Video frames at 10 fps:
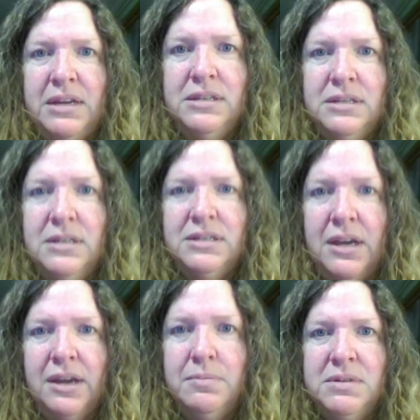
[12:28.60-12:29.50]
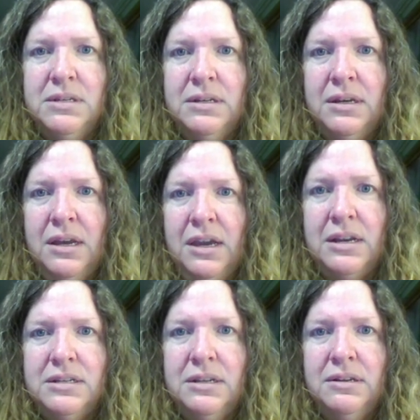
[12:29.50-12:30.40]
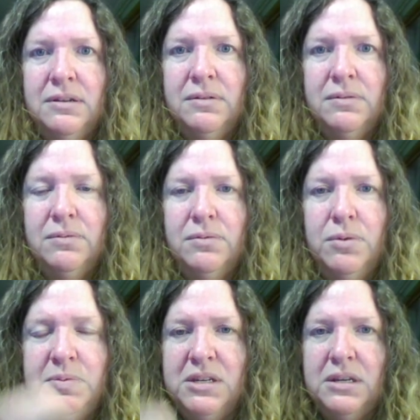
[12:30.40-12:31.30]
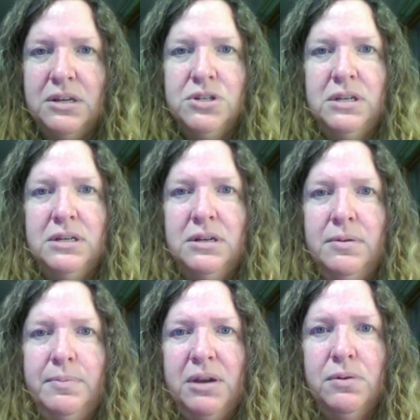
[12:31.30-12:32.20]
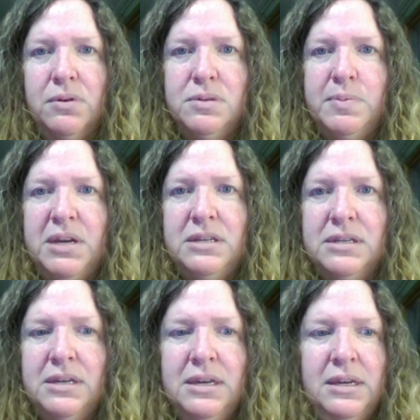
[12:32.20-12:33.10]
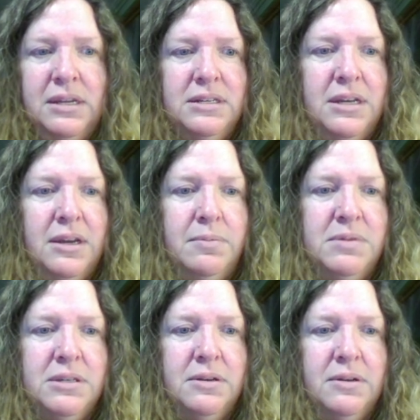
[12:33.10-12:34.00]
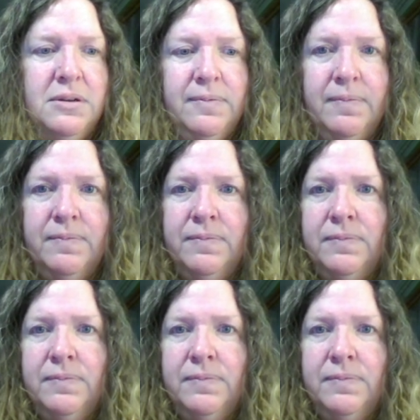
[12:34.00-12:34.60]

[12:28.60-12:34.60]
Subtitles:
is base times height. Whoops, I actually did it backwards. Base times